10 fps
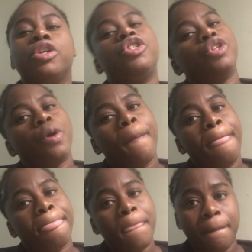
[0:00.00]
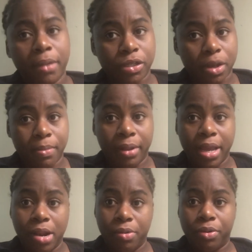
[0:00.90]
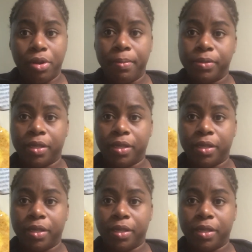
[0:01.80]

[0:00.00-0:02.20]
So, let's come here with the ups.